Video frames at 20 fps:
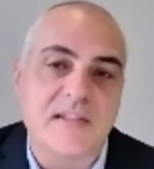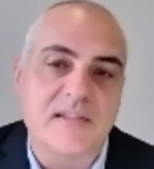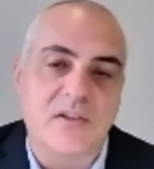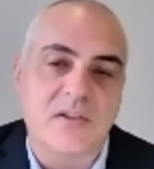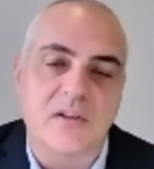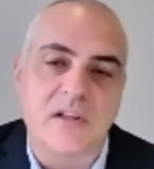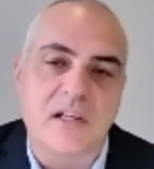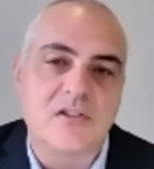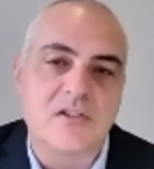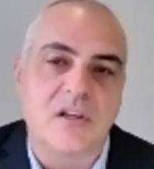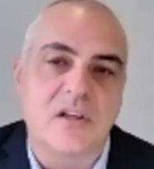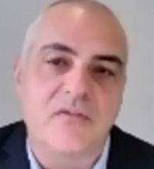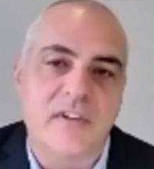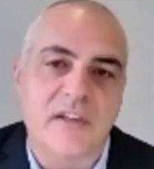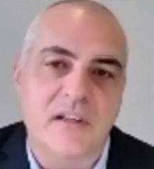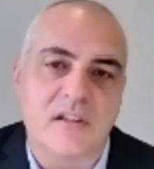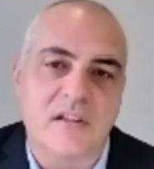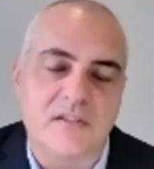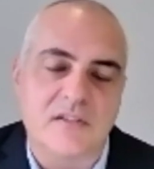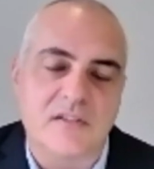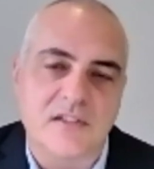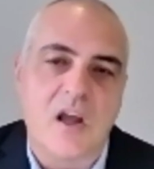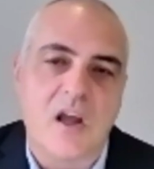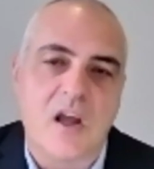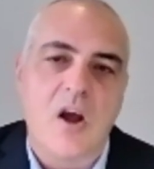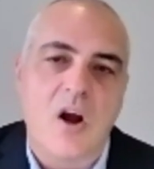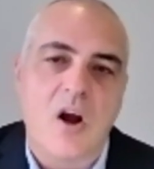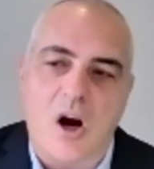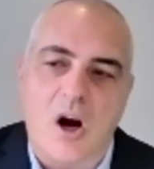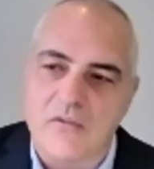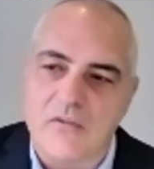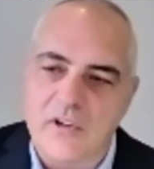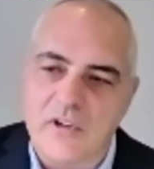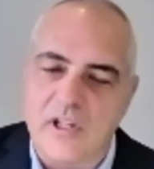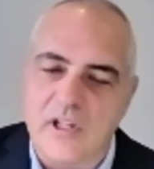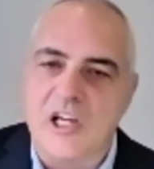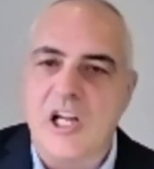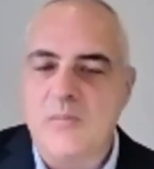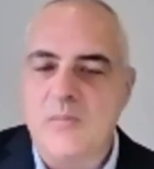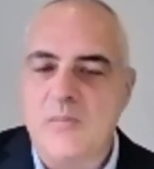So electric vehicles aren't
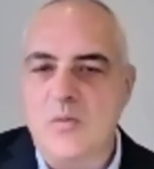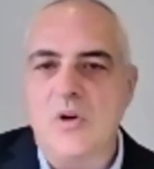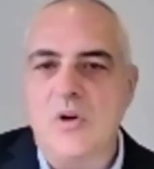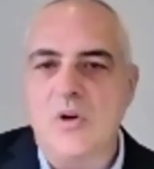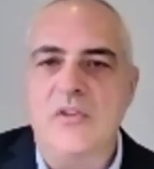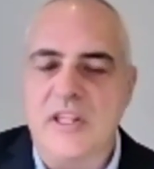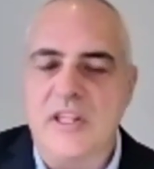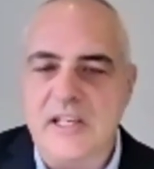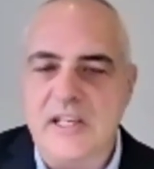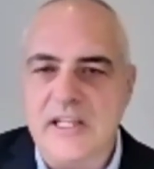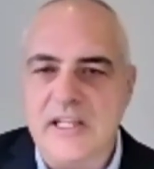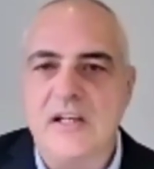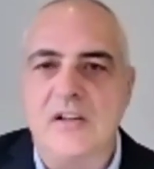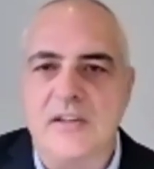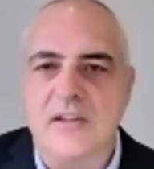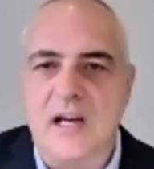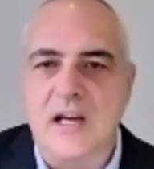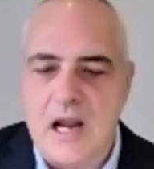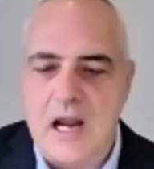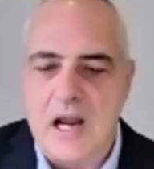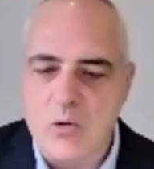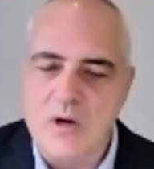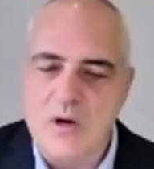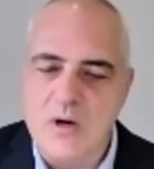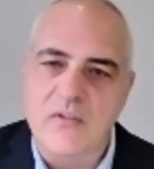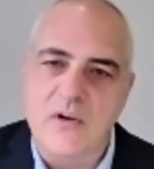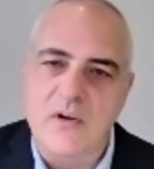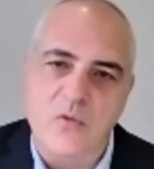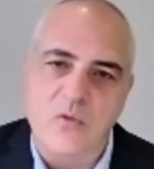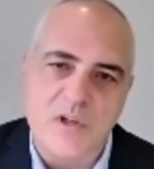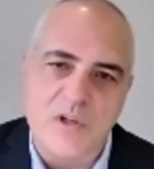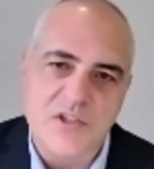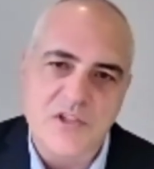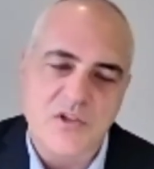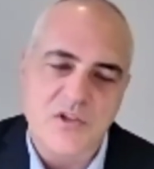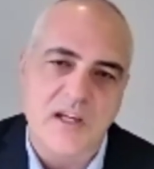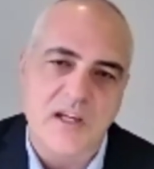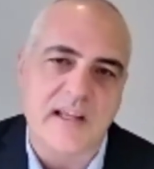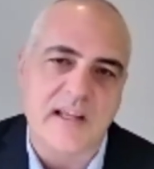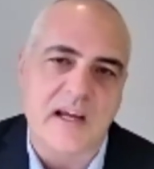really going to be moving the needle there. However, once
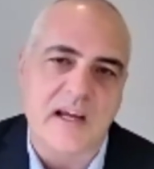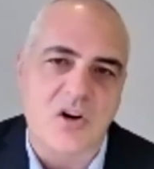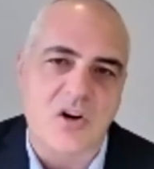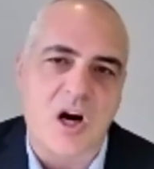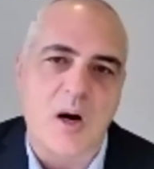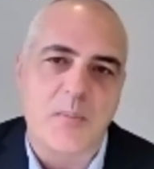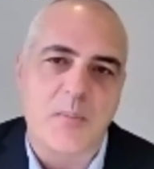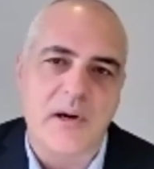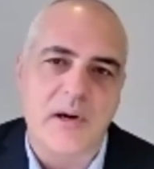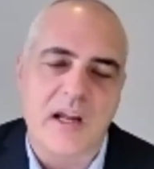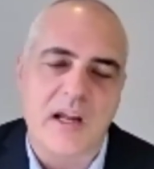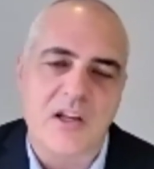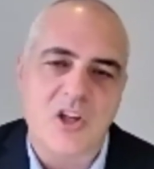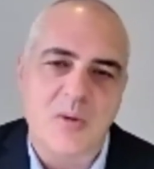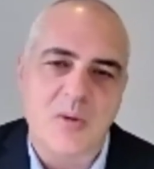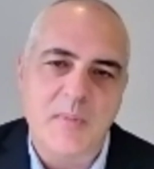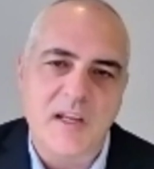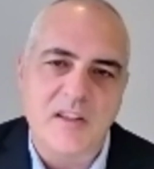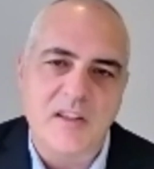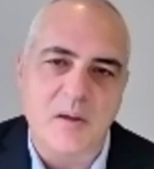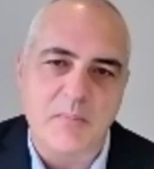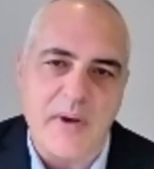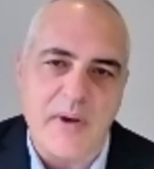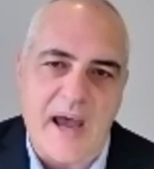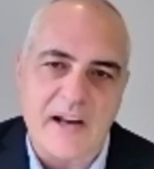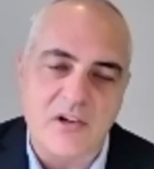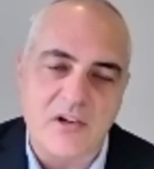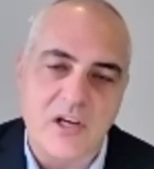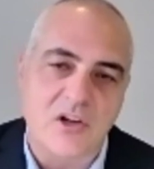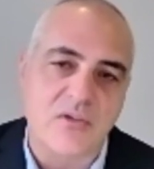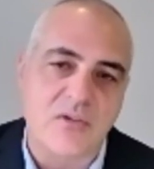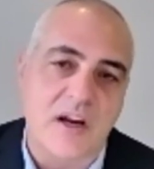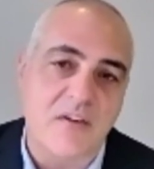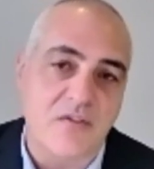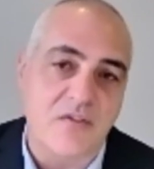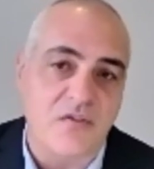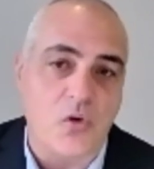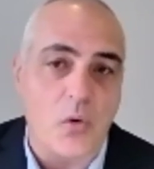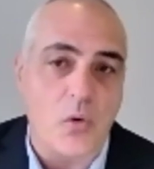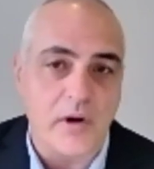you get that copper and you make the battery grade
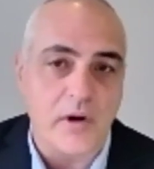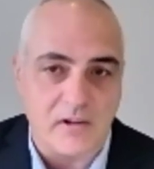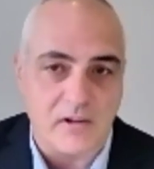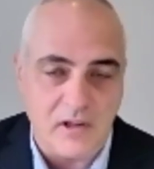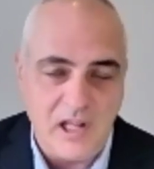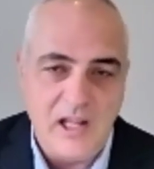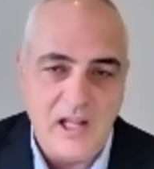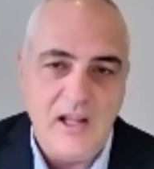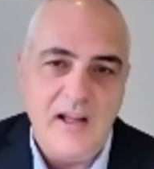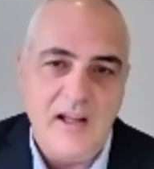foil,